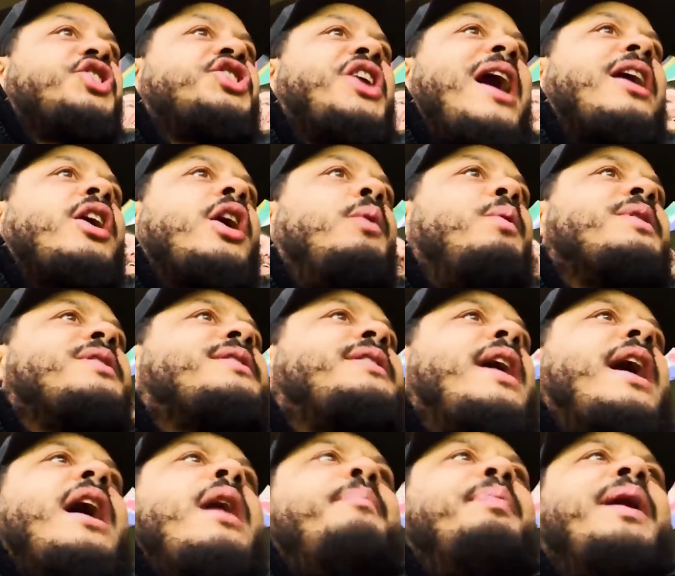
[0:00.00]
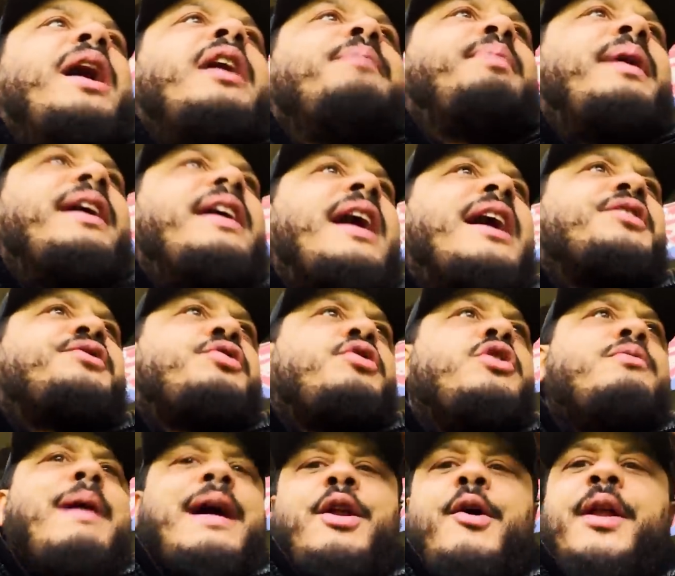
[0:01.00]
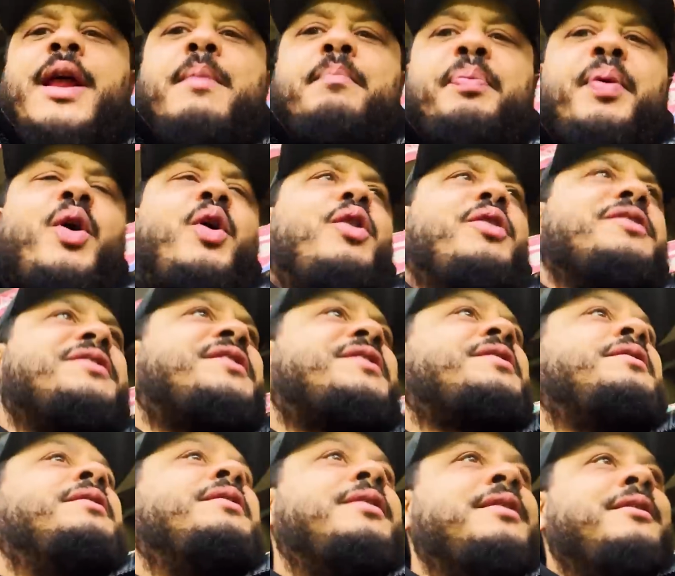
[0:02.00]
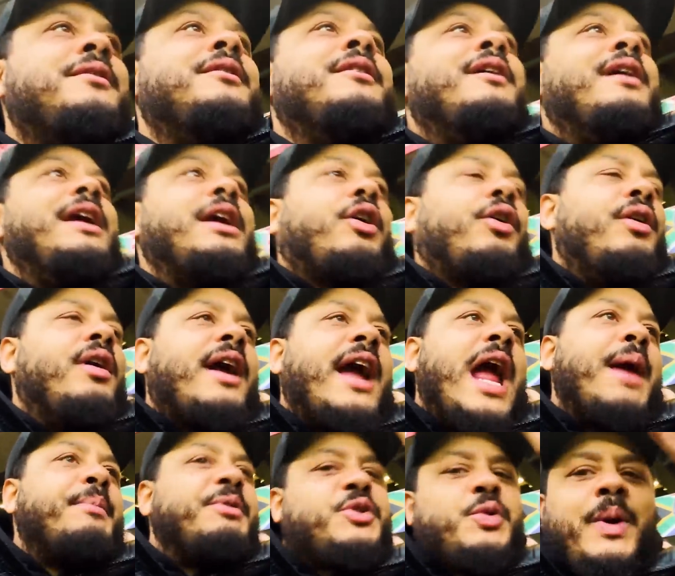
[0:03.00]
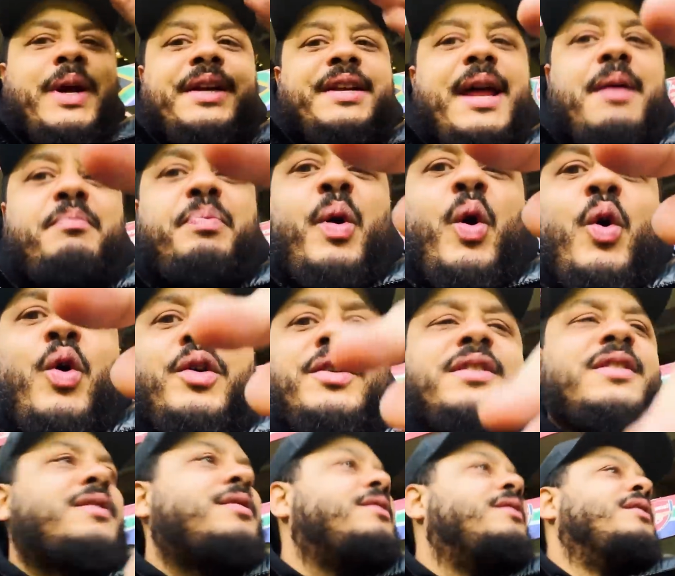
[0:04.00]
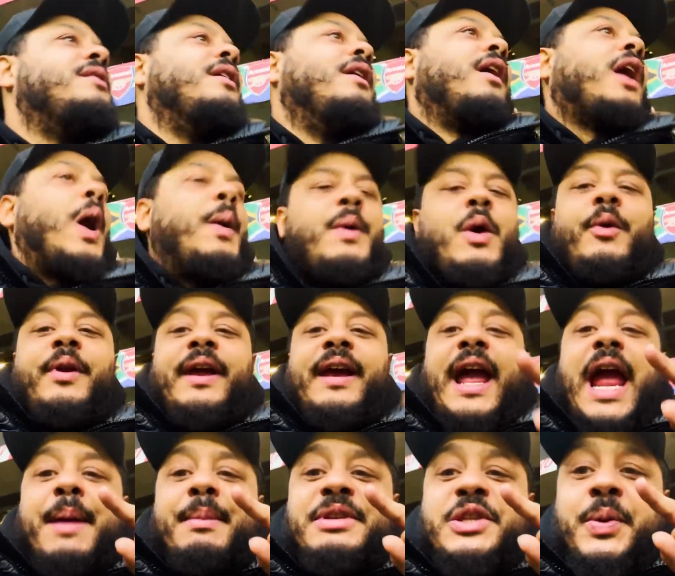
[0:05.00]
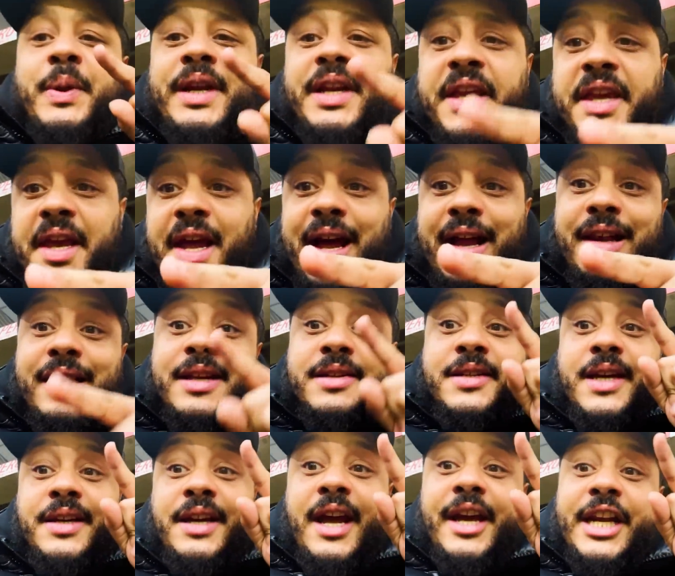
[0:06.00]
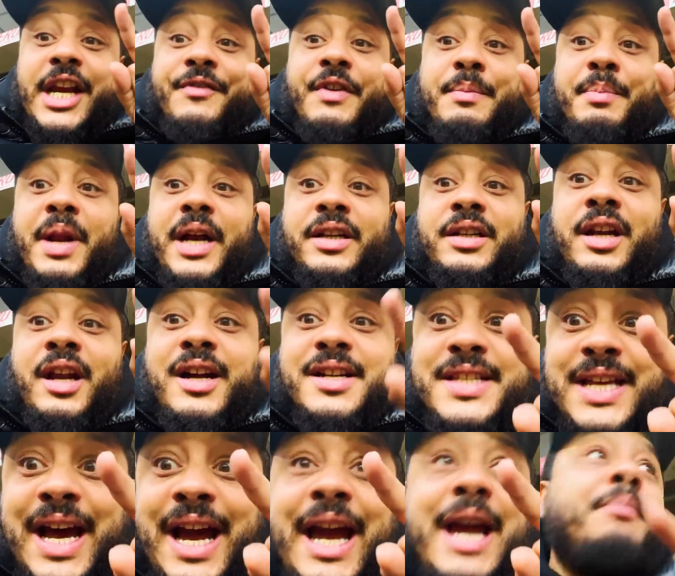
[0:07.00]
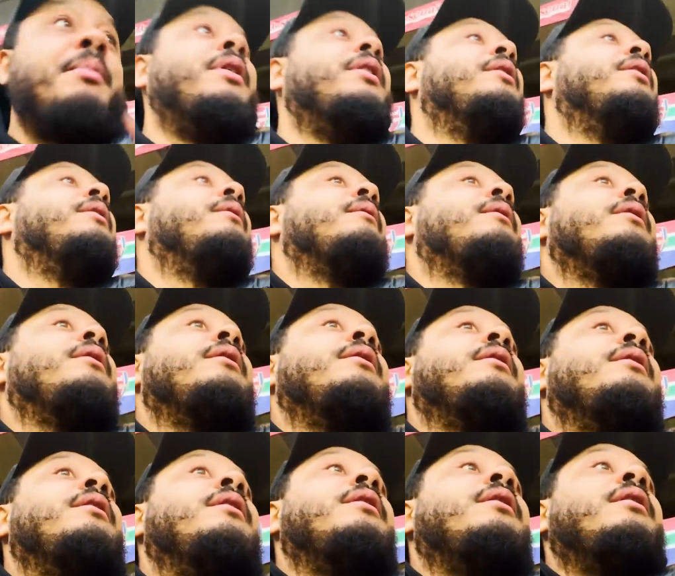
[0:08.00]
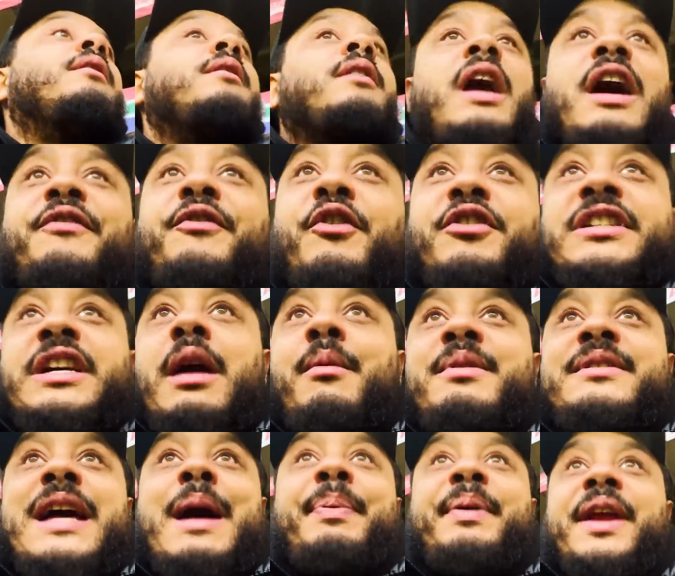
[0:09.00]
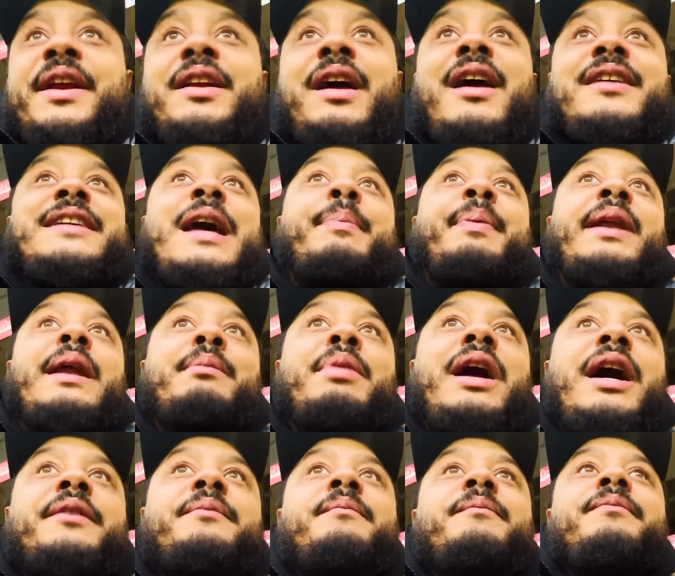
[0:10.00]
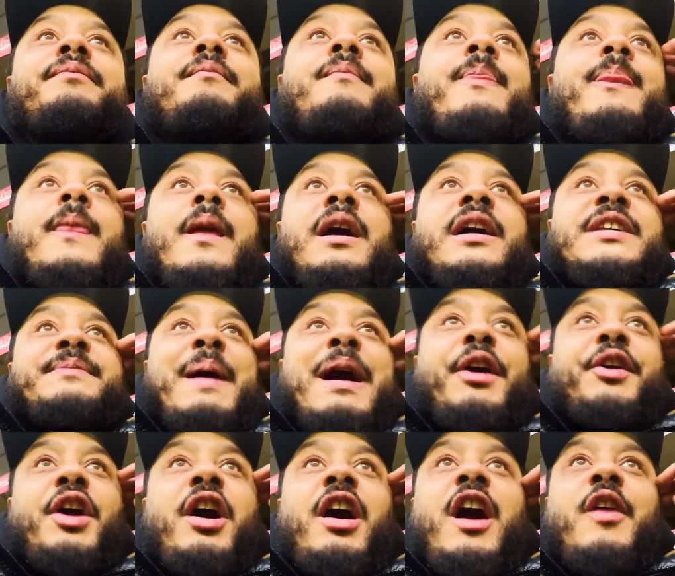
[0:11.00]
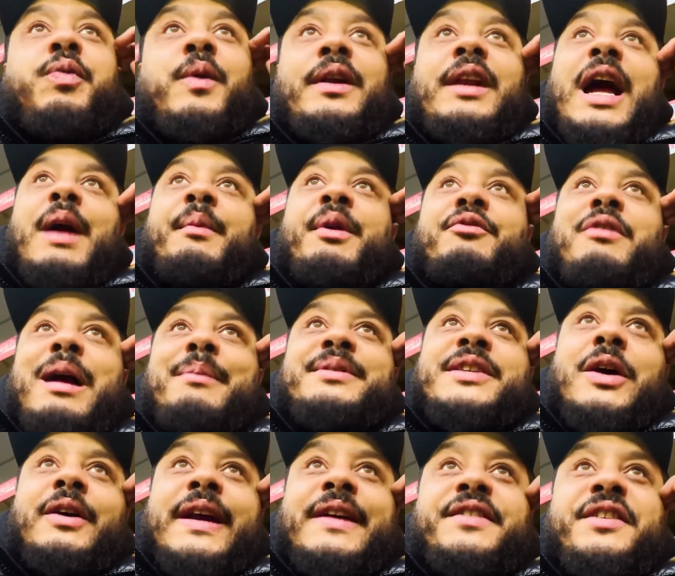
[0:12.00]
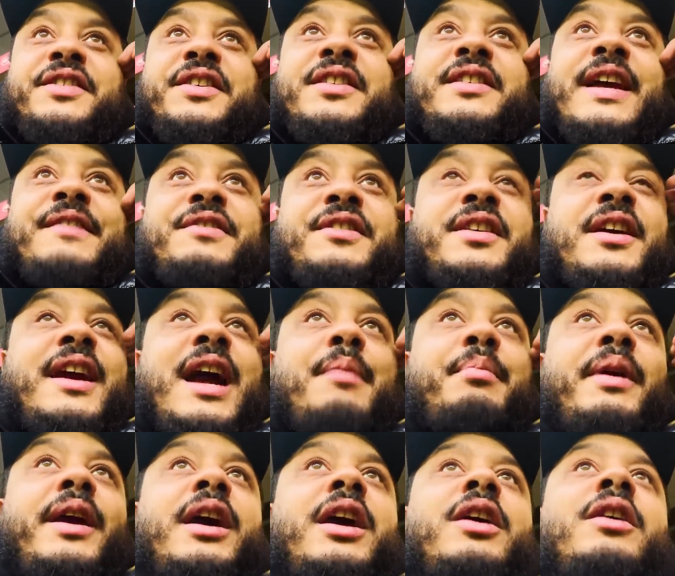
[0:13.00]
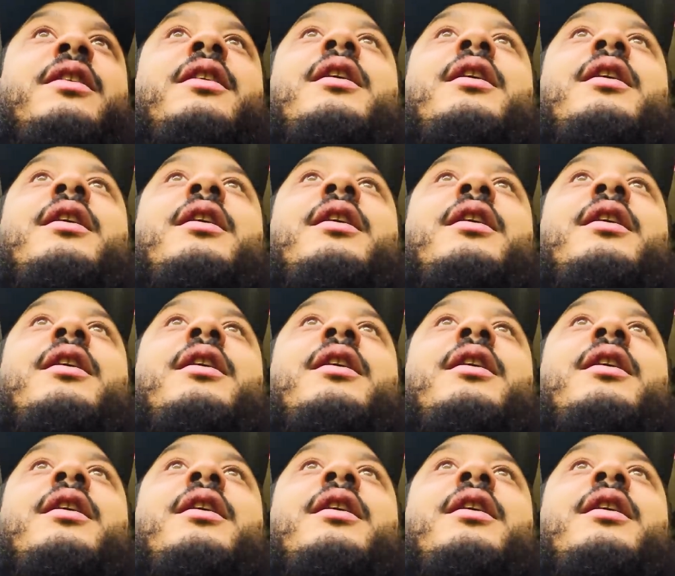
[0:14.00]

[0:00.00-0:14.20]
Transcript: Xhaka was there, blood, but he had two men on him, paws. He couldn't get in between them paws. Can't even get in between Gyal. Let's get that in every blood clot time. I thought something was happening. Now it's happening, blood. Back in the halfway line with Ramsdale, gives it to Gabriel.